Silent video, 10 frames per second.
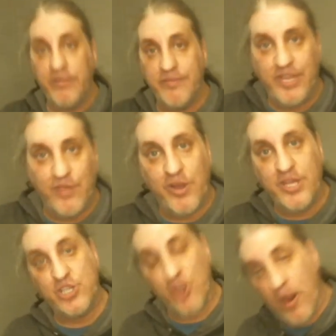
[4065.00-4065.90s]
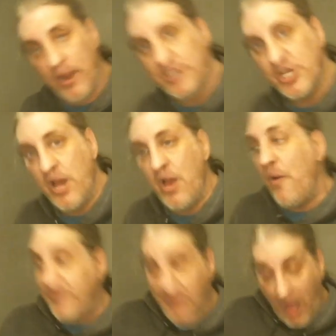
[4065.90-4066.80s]
to be the one in charge,
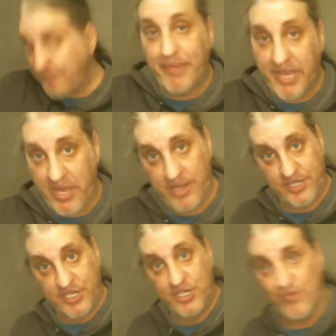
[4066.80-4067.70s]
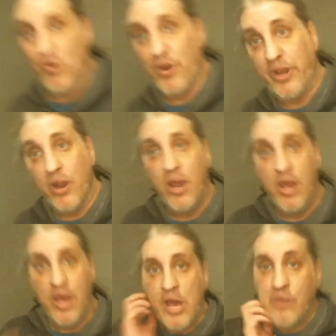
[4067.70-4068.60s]
not because he's a warrior,
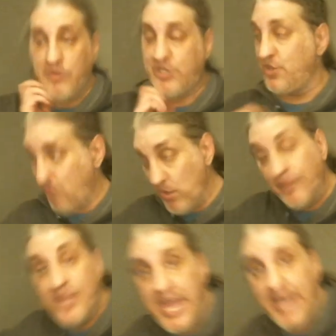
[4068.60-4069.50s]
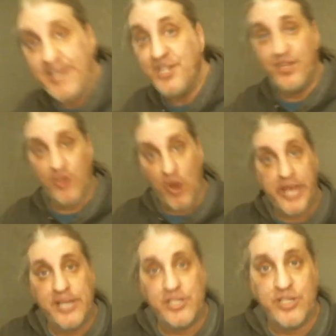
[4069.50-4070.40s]
which would have been the case in the Dark
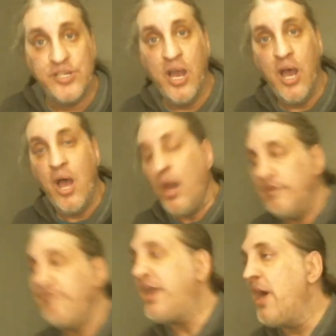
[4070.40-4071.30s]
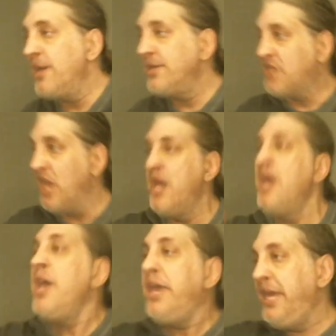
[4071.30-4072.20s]
Ages, but because
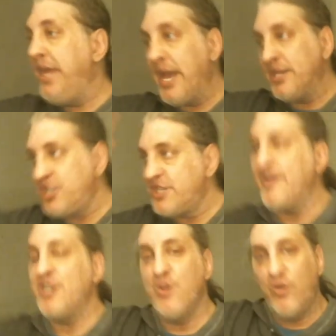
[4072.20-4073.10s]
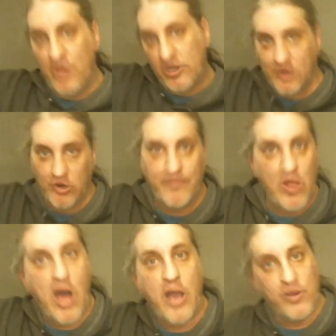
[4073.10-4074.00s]
he has special noble
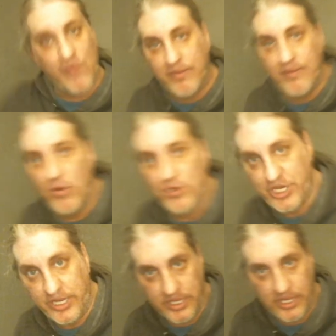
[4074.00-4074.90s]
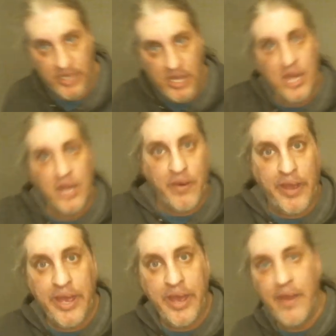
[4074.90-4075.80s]
blood or whatever bullshit,
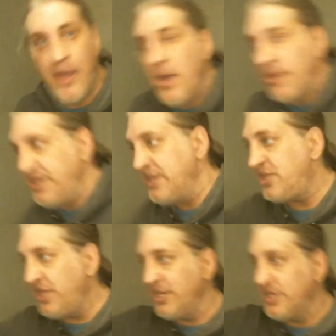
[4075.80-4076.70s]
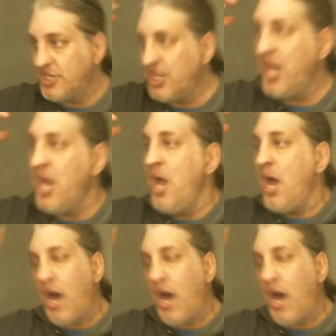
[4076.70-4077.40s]
right? This is a